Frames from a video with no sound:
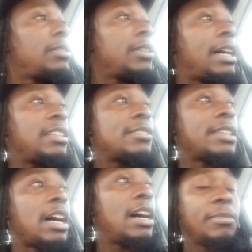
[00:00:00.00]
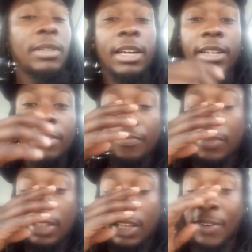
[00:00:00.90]
I stop. Like,
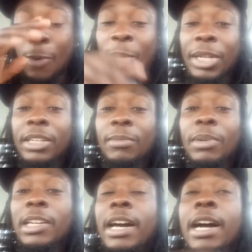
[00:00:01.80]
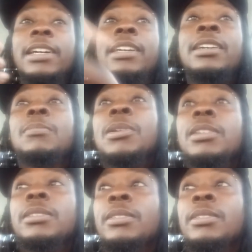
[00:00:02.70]
if I want to hit a blunt, I can hit a blunt.